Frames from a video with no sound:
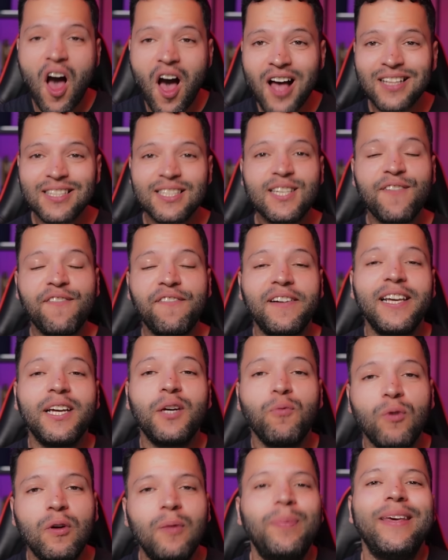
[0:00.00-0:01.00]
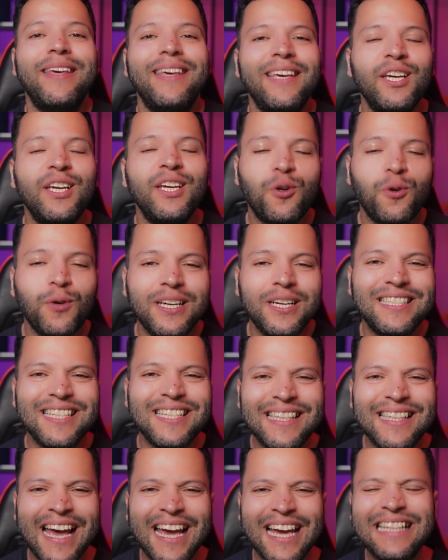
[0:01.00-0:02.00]
Hansi Flick will be
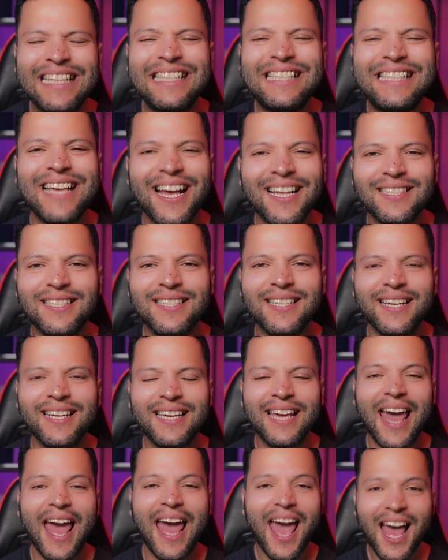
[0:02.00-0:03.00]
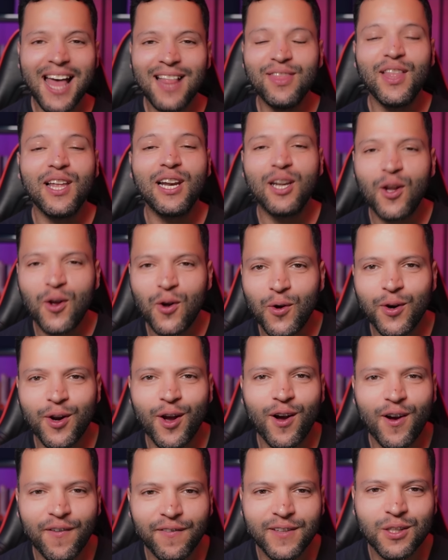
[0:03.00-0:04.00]
increasing the intensity and the load
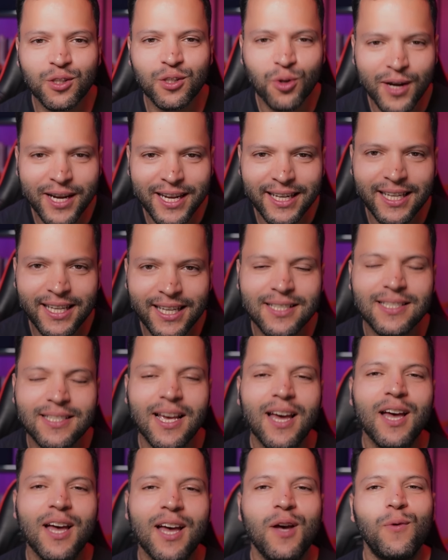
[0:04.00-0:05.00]
of the trainings,